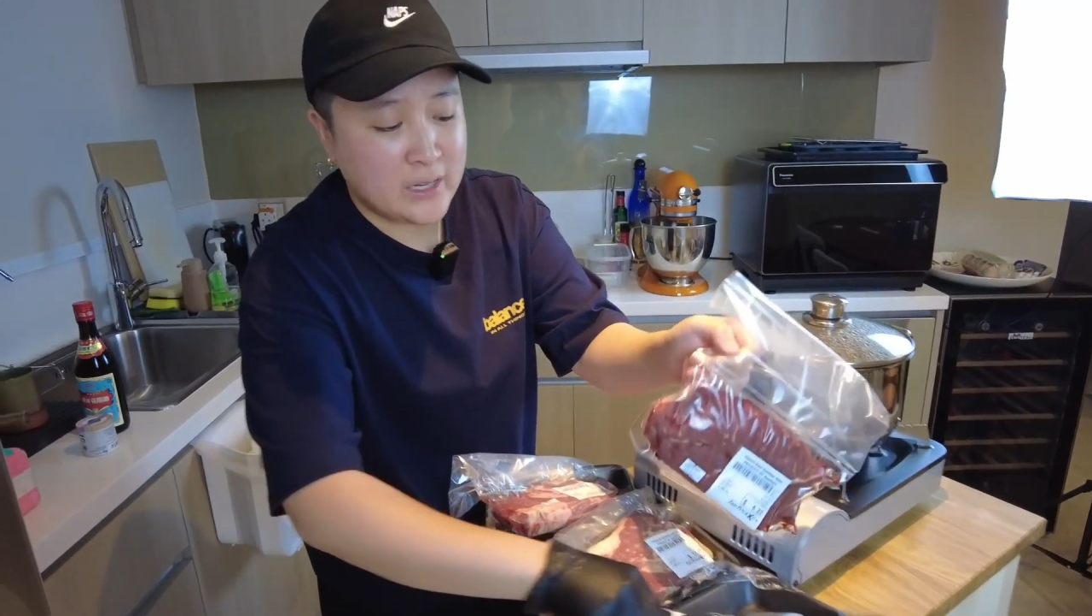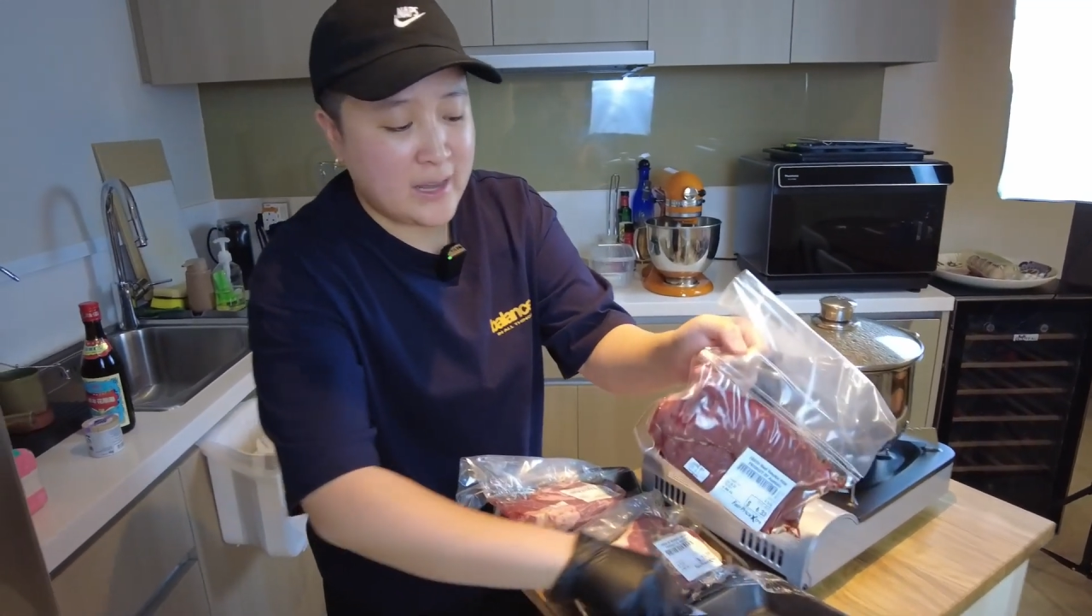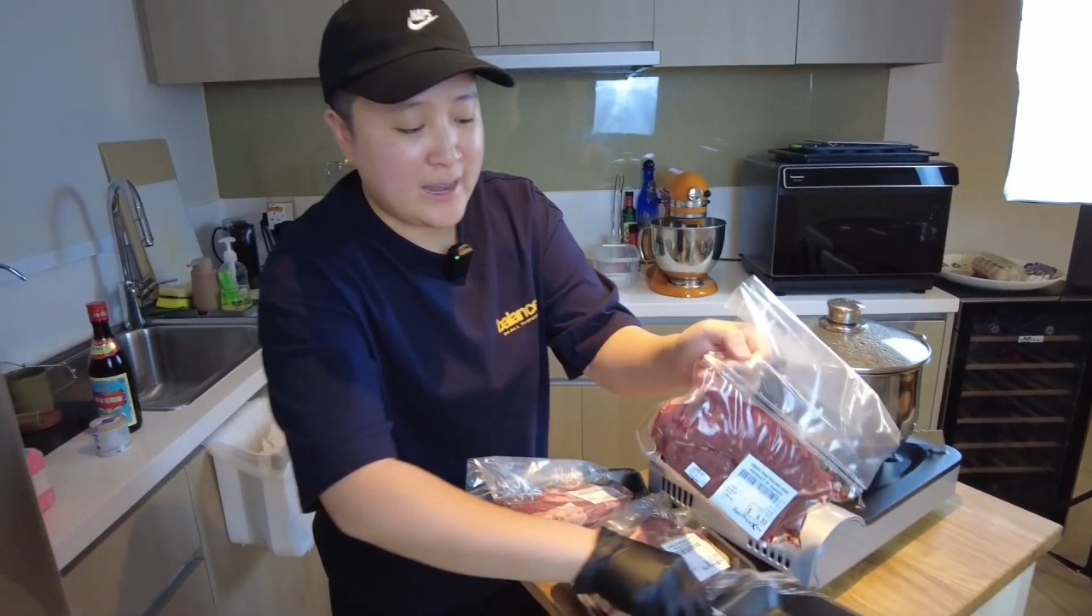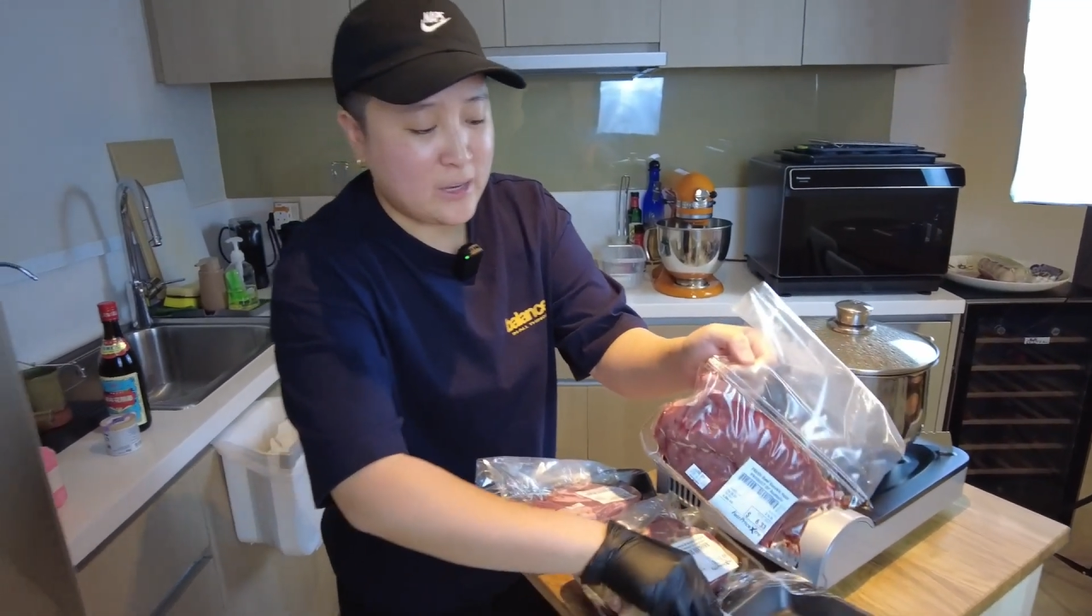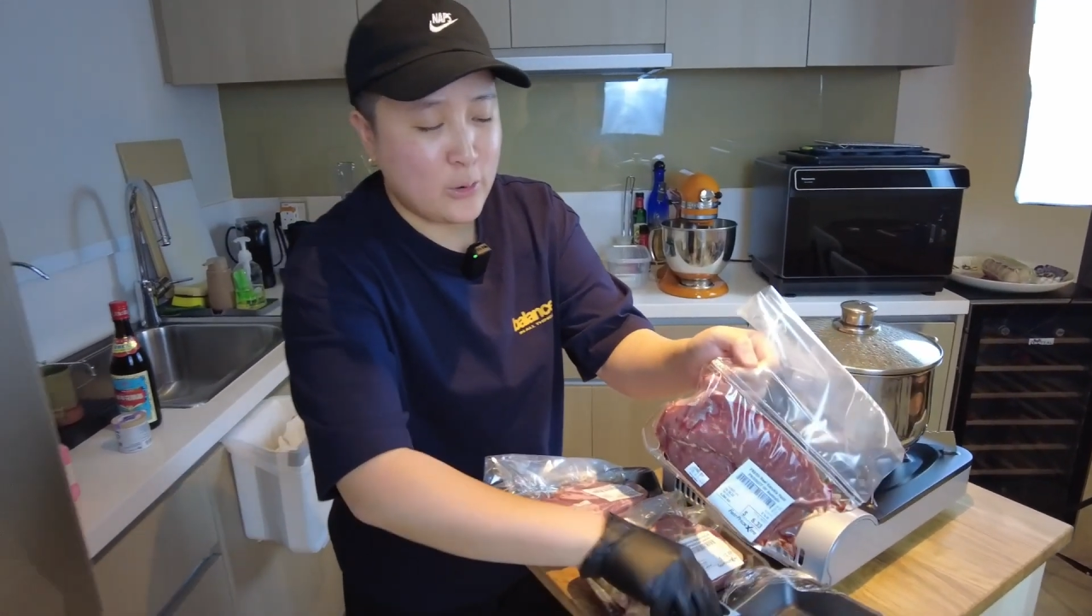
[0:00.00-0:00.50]

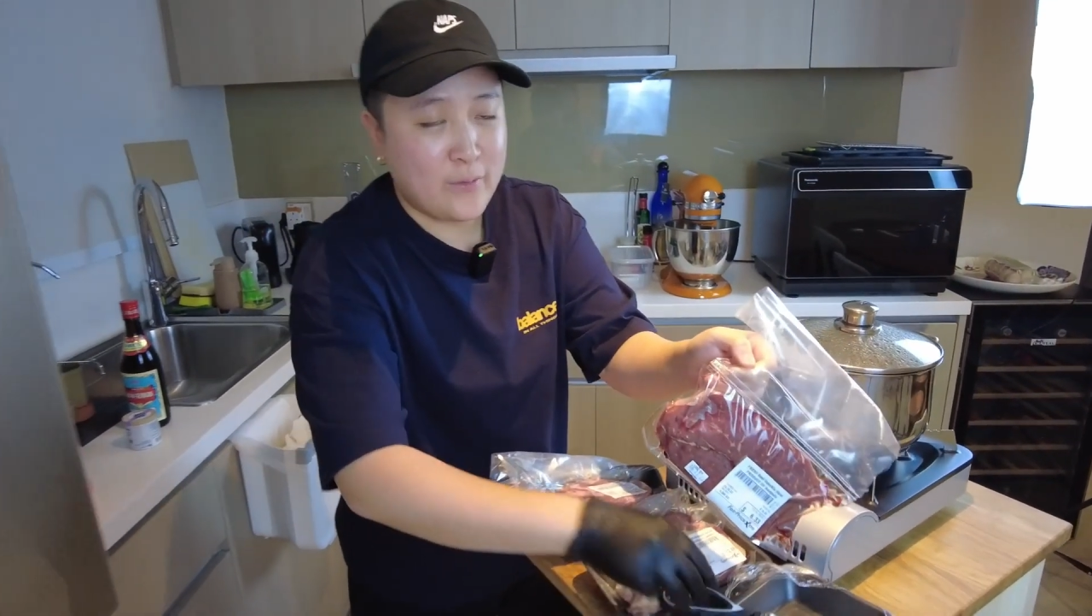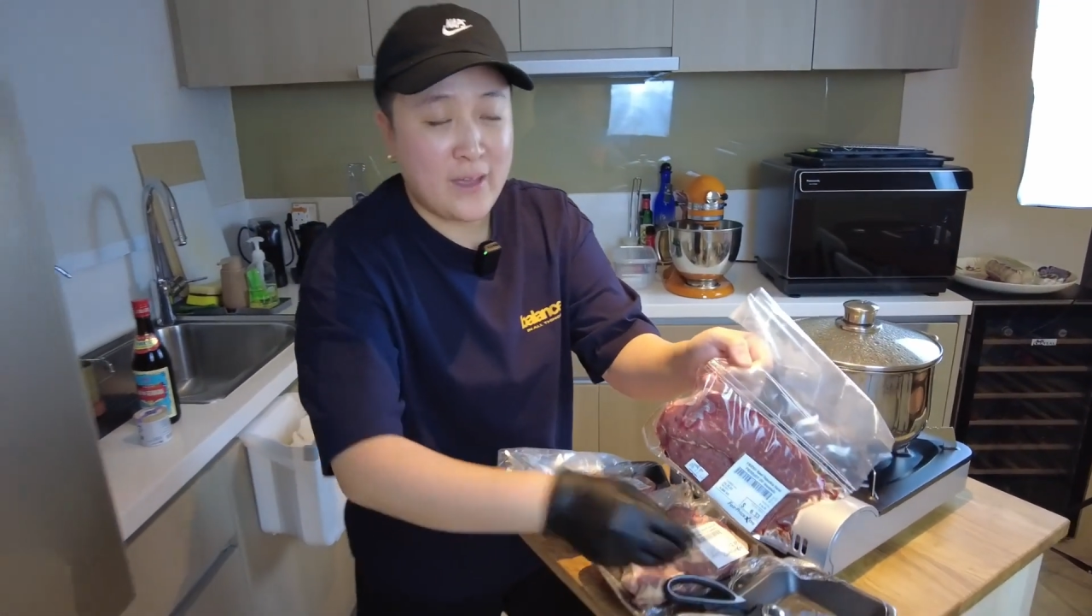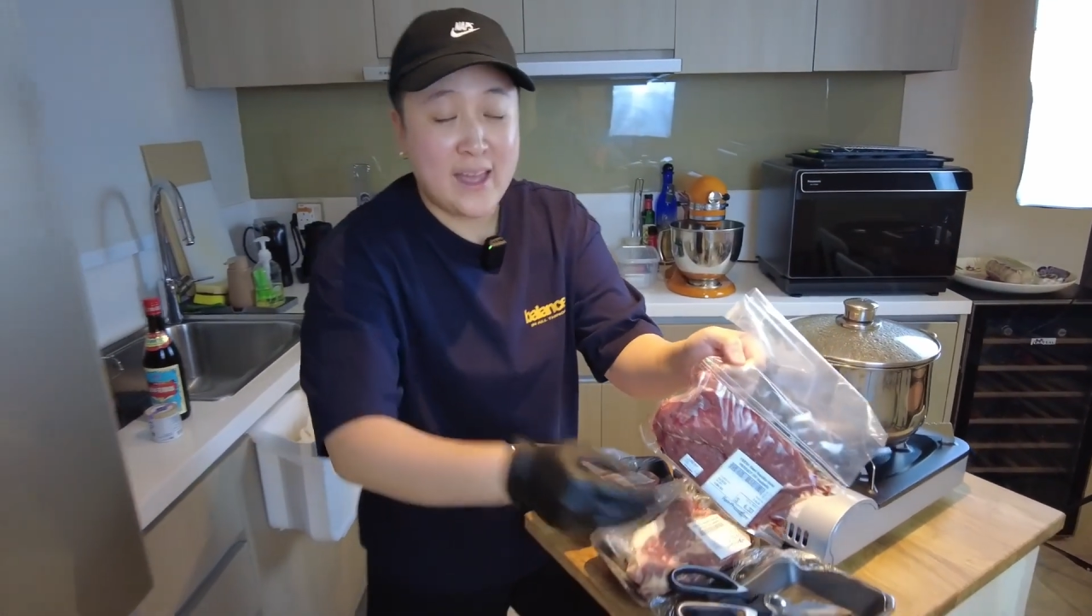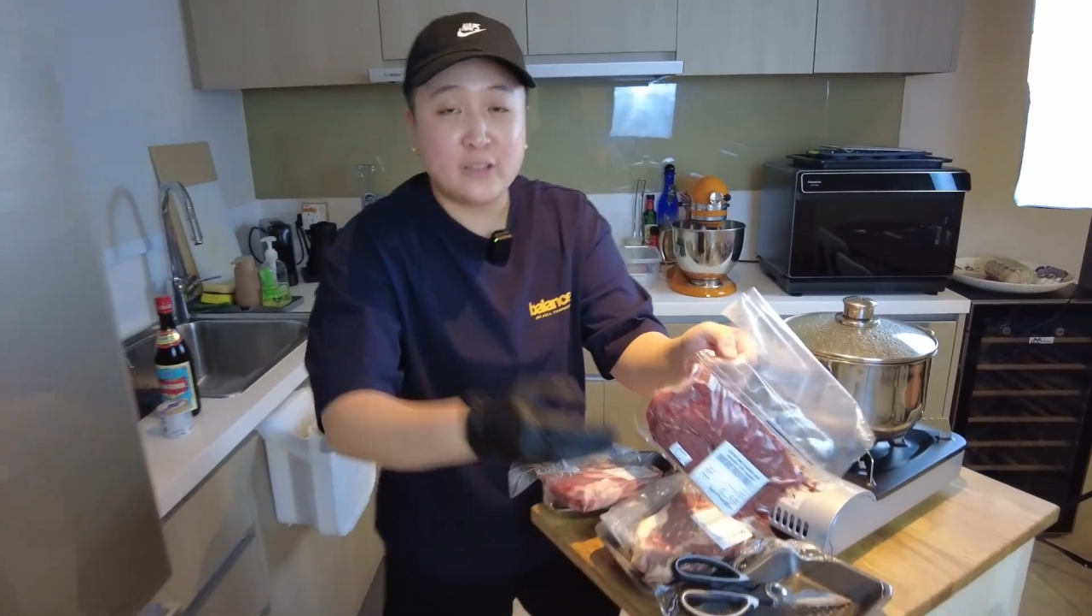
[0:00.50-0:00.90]
and you have had